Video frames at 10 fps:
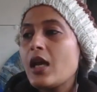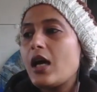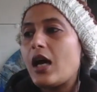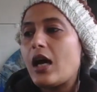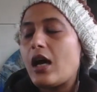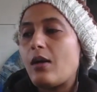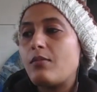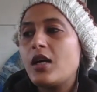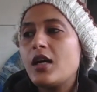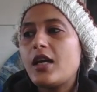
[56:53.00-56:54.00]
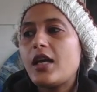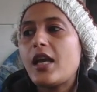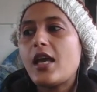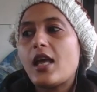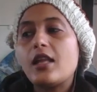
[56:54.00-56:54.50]
um
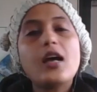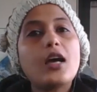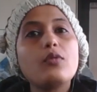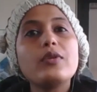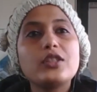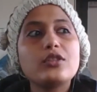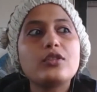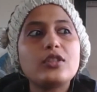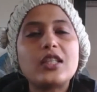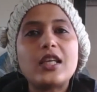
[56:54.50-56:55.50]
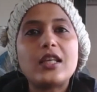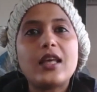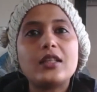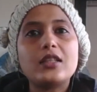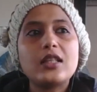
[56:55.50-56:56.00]
and I always used to see
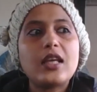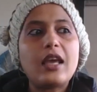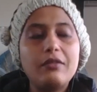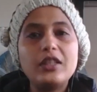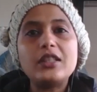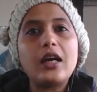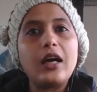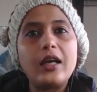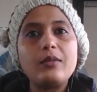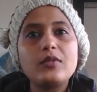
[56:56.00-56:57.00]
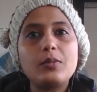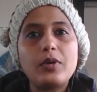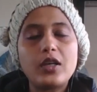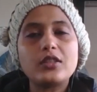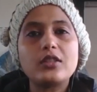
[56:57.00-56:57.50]
that every time the
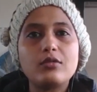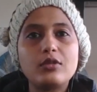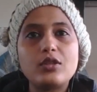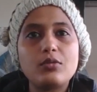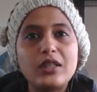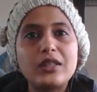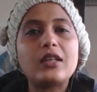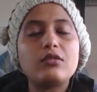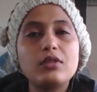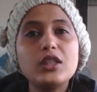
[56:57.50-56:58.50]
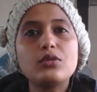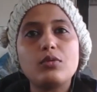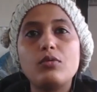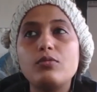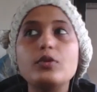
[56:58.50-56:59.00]
person who was doing that
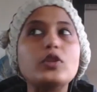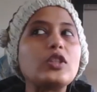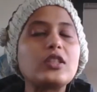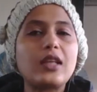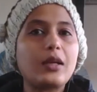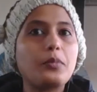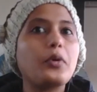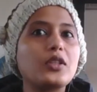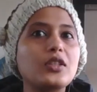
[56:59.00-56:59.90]
ritual would just like burst